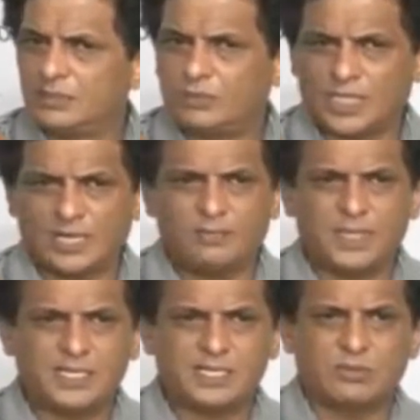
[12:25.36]
what
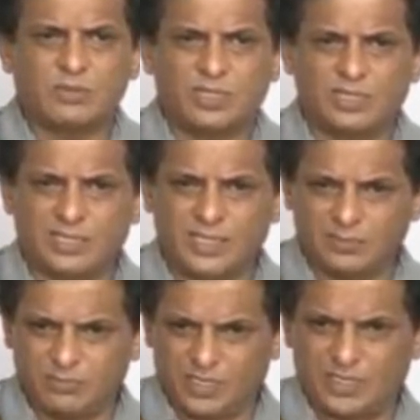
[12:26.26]
happens? Only the
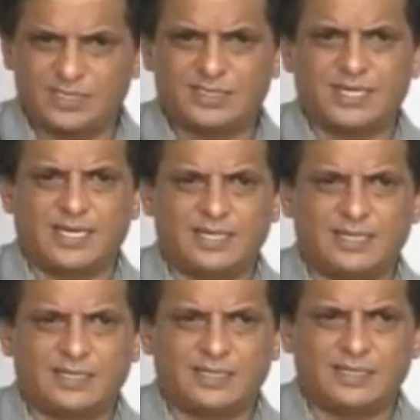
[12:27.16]
dead body is there.
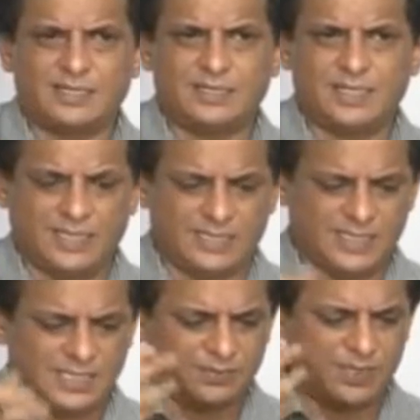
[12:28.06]

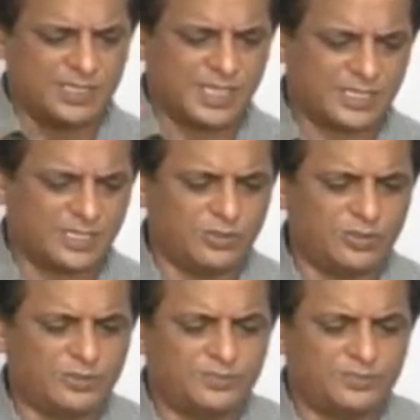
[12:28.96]
Energy has been sucked out.